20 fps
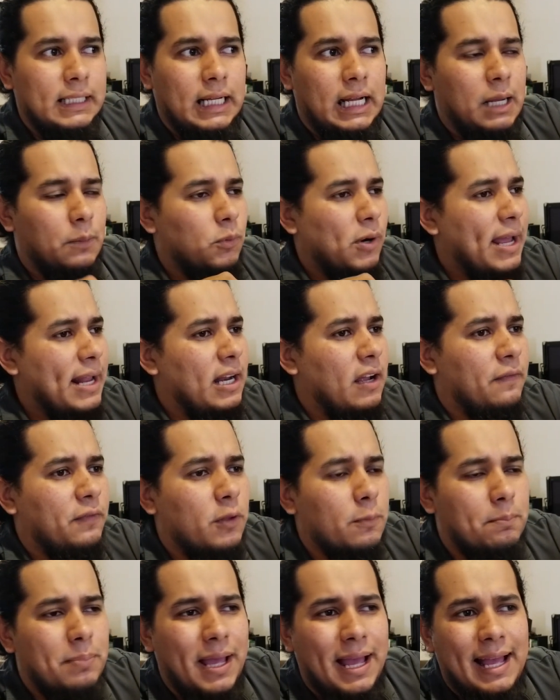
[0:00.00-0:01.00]
Um, right off
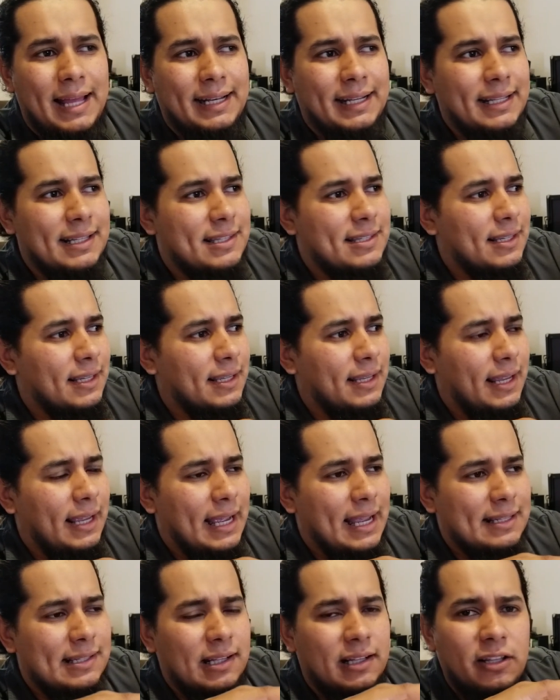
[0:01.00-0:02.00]
the bat, it's it
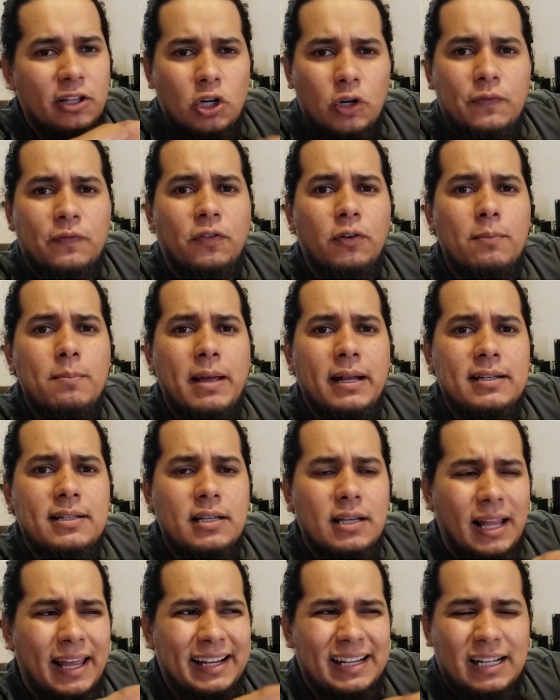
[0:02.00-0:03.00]
has a little
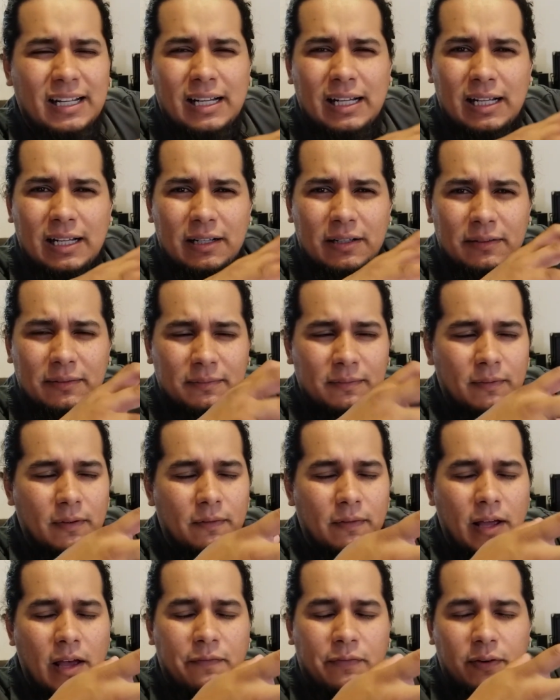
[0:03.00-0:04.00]
ferment like uh,
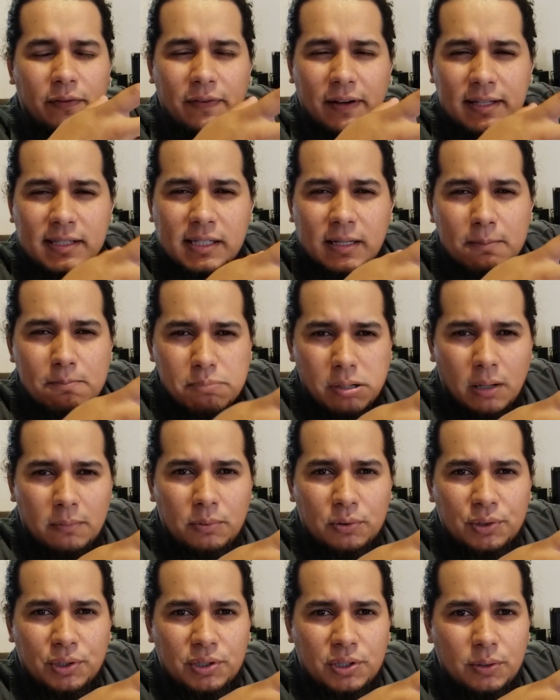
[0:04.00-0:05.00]
effervescent
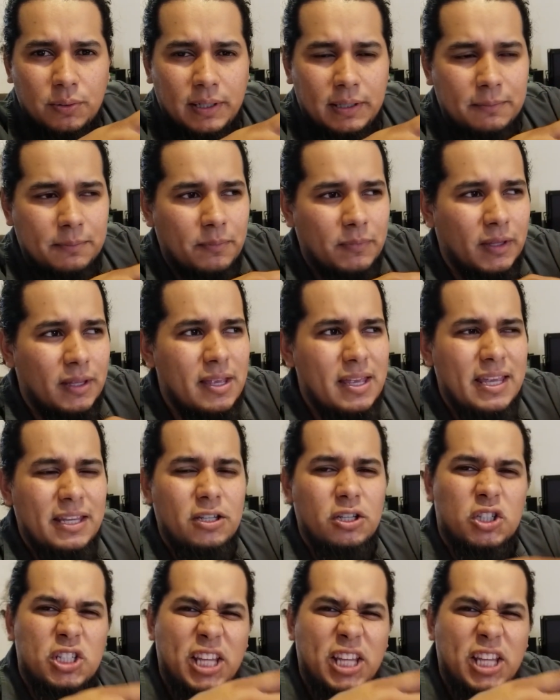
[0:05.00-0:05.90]
bubbles to it. You